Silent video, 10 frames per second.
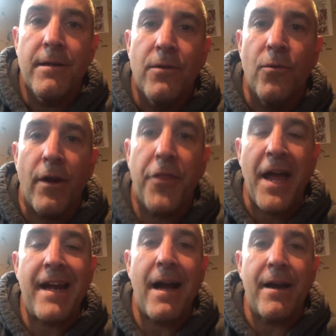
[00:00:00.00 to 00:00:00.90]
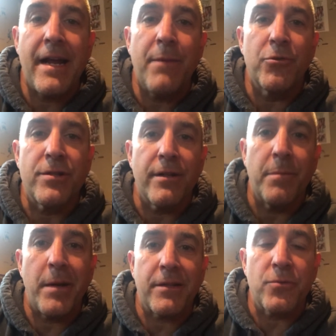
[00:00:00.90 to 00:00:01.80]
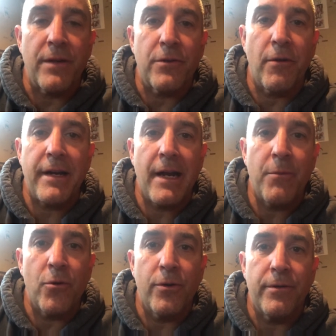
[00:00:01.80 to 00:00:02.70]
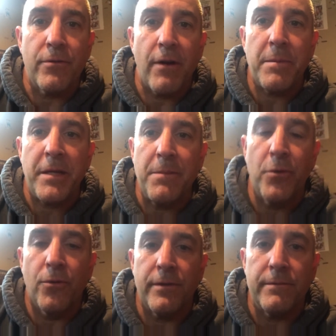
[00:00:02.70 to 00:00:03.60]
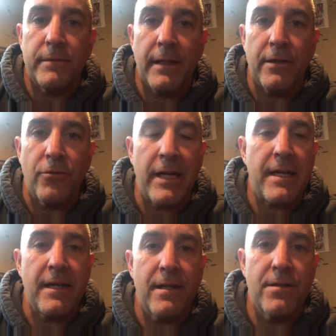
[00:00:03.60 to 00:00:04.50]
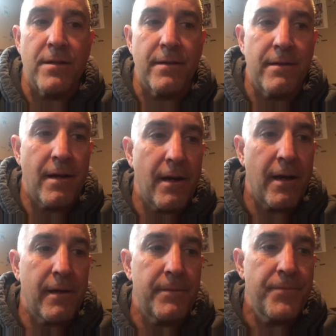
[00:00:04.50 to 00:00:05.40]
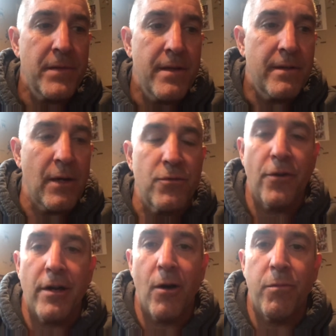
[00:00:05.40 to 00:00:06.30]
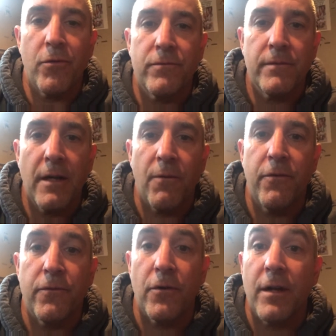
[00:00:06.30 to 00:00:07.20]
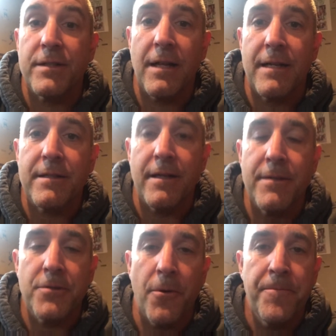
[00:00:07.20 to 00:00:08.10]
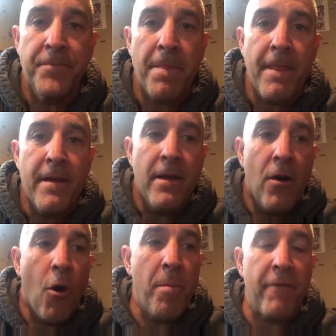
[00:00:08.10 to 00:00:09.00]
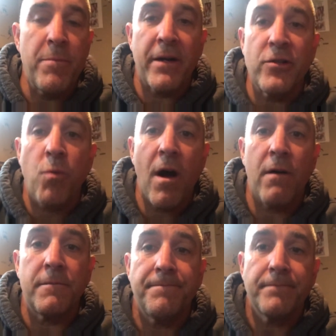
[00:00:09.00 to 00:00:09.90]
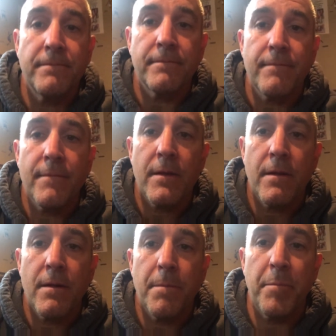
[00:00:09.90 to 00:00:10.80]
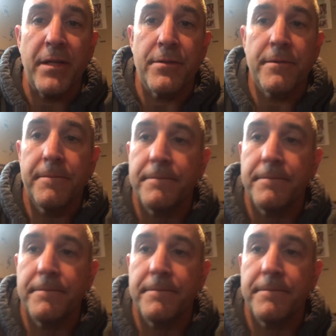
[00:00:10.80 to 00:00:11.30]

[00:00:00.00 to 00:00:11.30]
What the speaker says: we want to thank our neighbors. They're the best. We have a great neighborhood and great people and great kids. And that was very helpful for us last night. So hope everybody's well. Peace.